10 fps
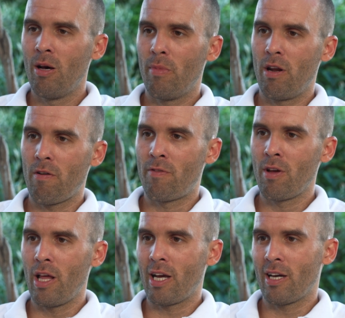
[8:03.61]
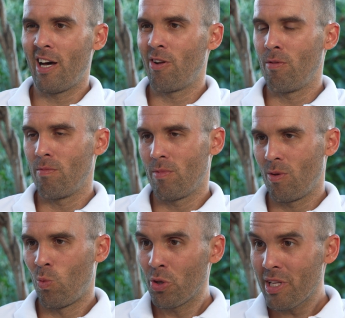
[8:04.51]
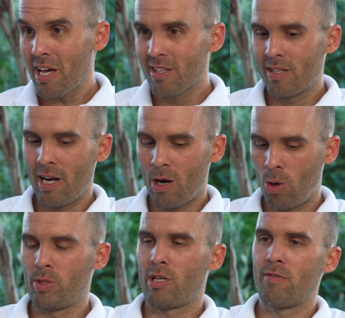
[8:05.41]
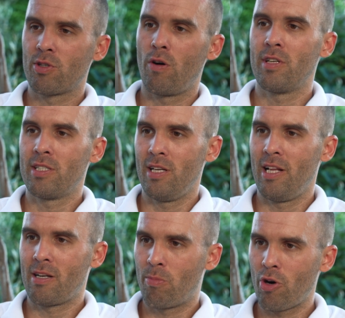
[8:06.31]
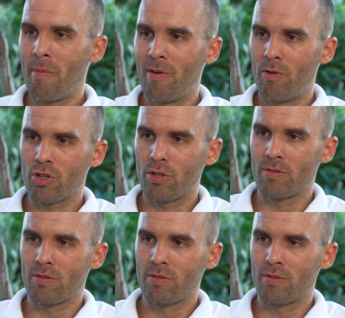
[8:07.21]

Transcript: But if I feel like I don't want that, then I always have soft as a like primer version.